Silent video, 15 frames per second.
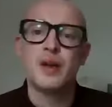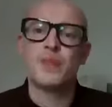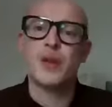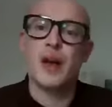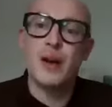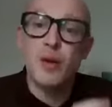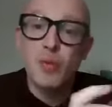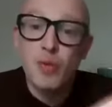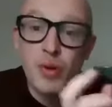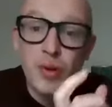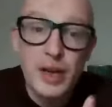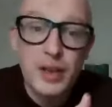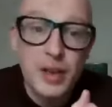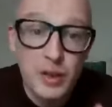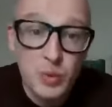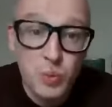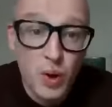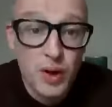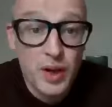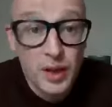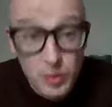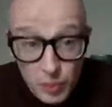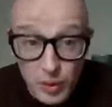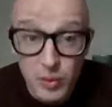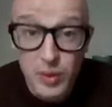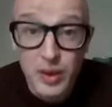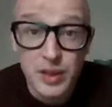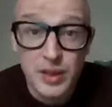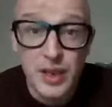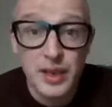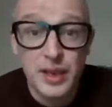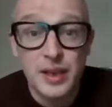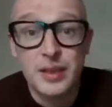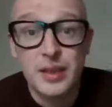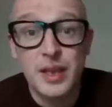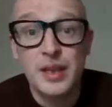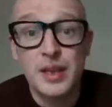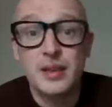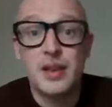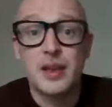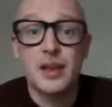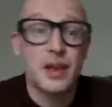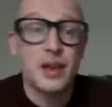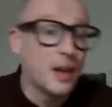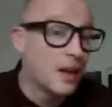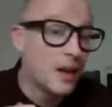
And it really does work, as we're going to see in this tasting.